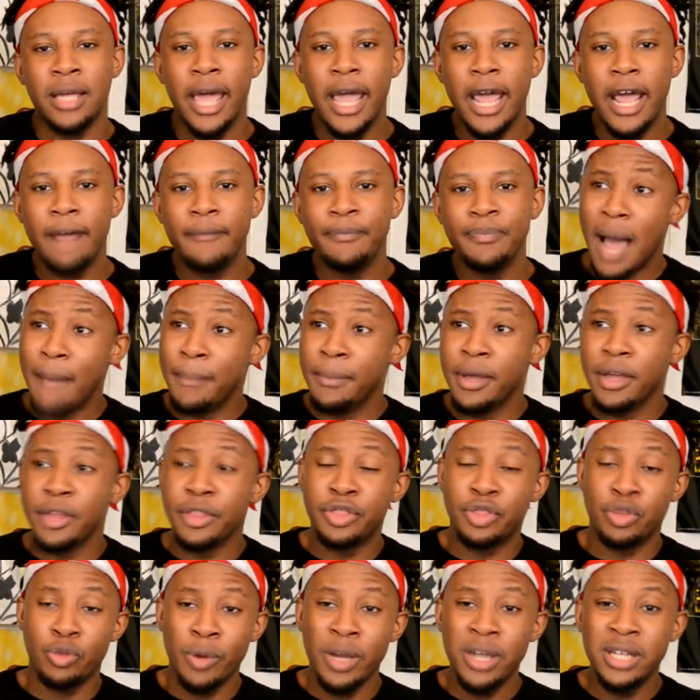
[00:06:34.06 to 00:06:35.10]
Cam. I mean,
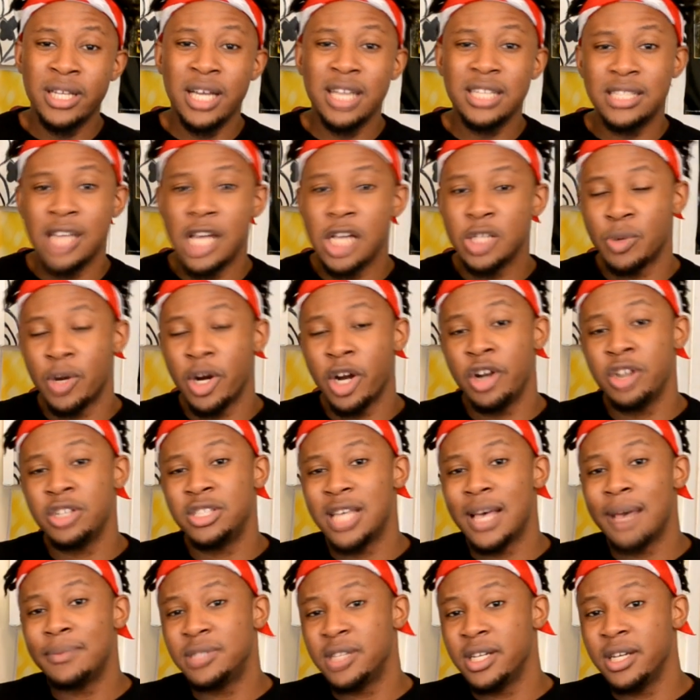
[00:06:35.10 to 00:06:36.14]
3 touchdowns, 1
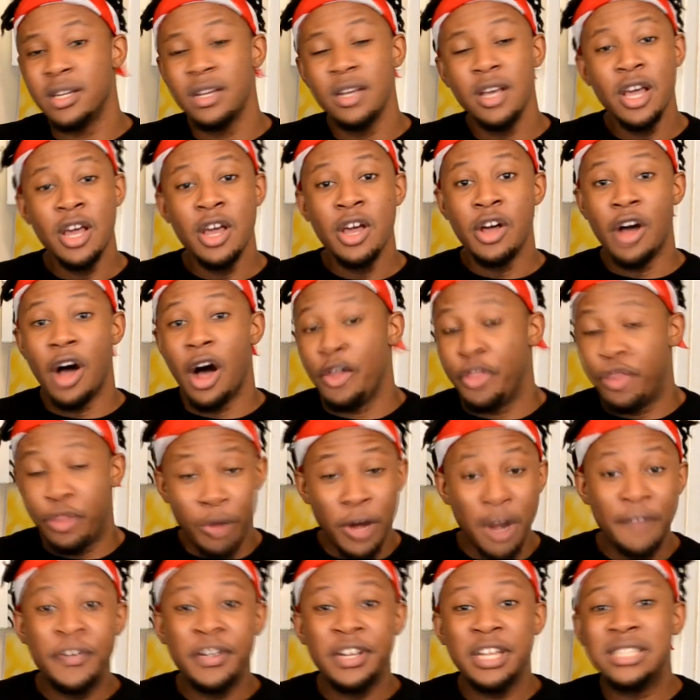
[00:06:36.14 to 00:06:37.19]
interception,
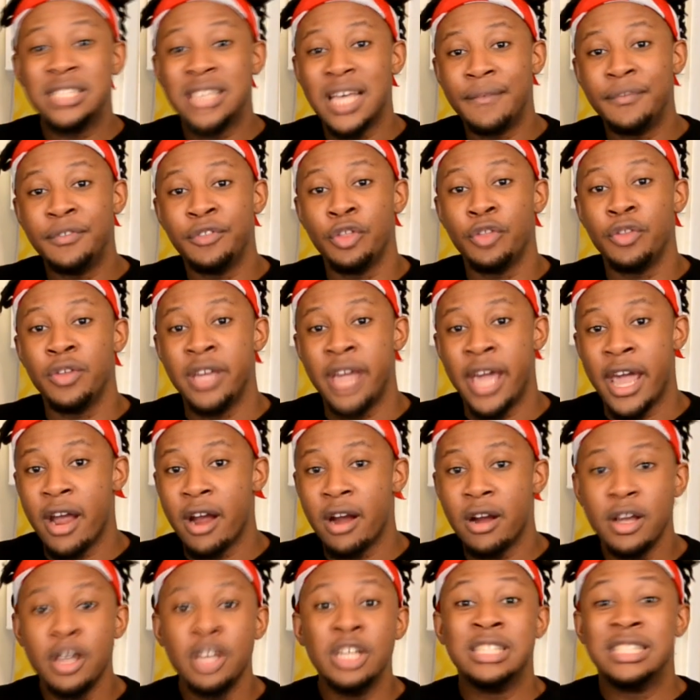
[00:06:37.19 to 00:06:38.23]
357 through the
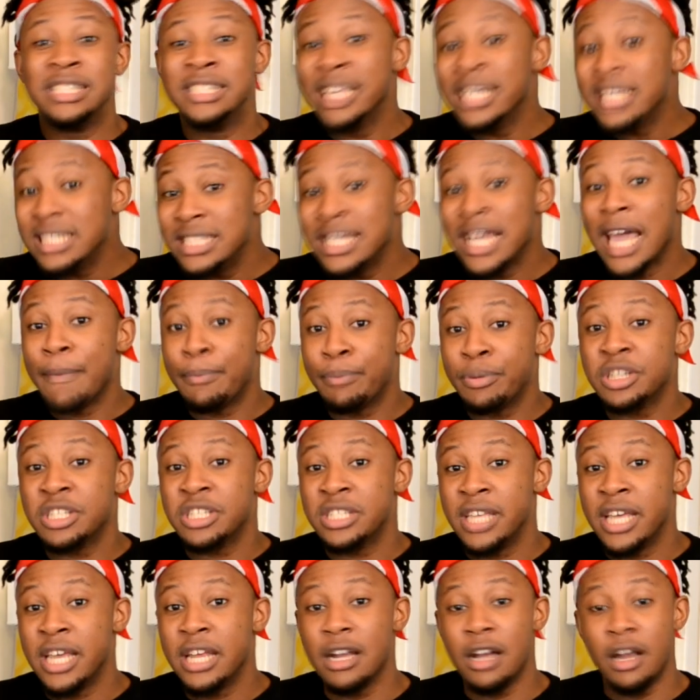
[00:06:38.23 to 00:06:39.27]
air,
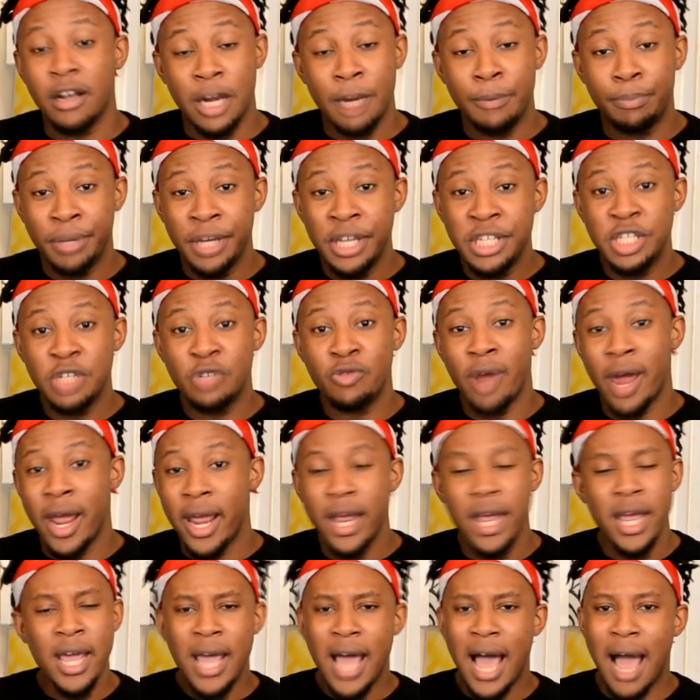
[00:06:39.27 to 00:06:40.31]
68% completion
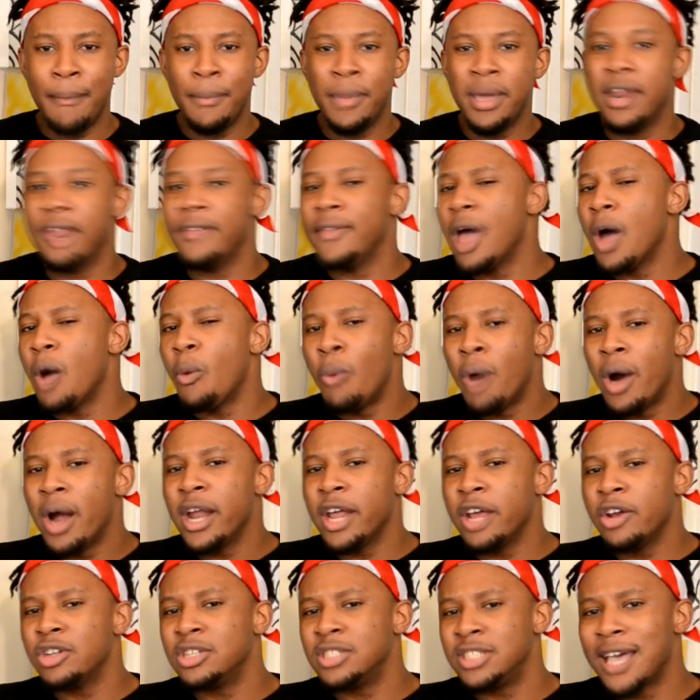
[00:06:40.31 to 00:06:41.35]
rate. I mean, and that one
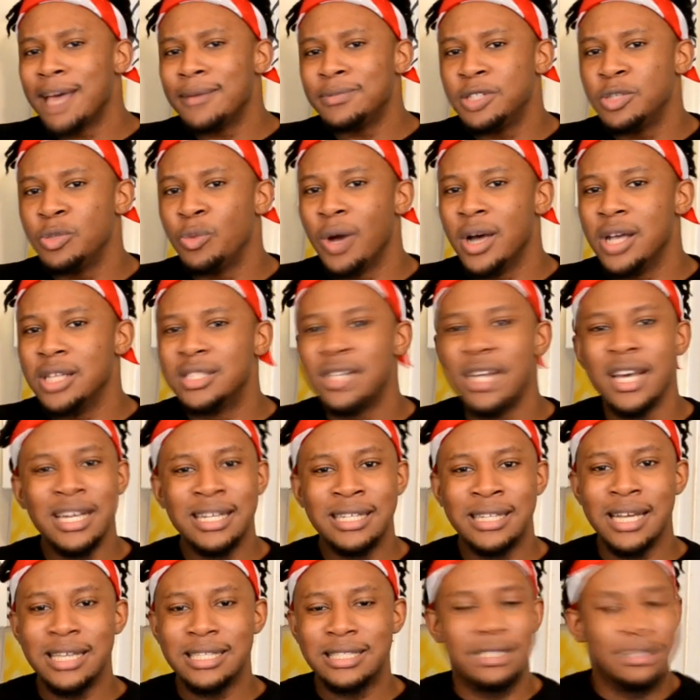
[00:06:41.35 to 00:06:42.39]
interception was
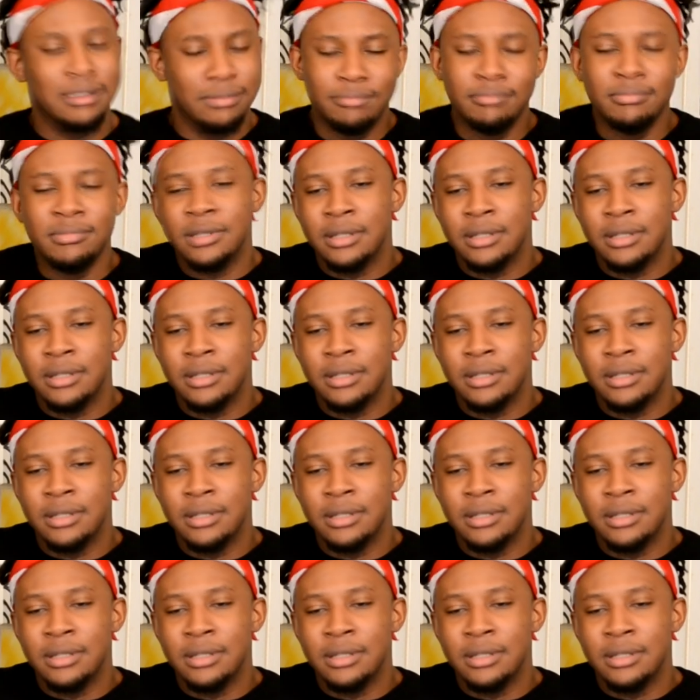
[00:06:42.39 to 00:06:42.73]
just,